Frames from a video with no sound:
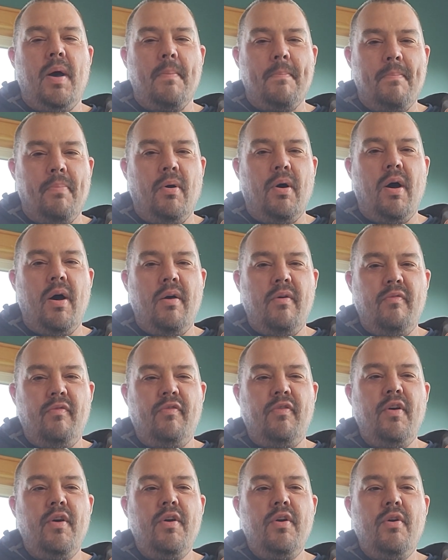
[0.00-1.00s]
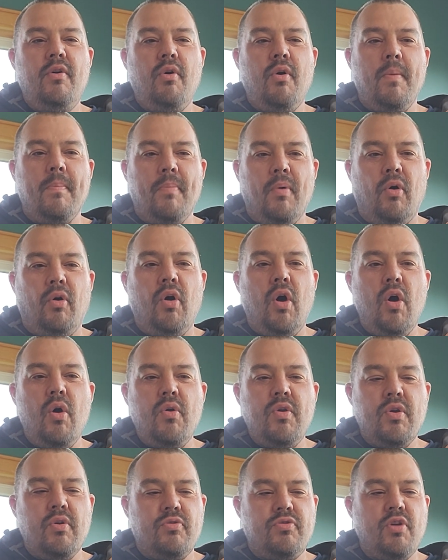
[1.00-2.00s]
above or below
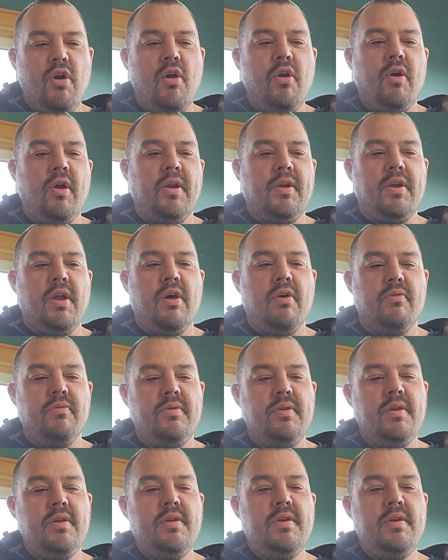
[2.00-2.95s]
your target note.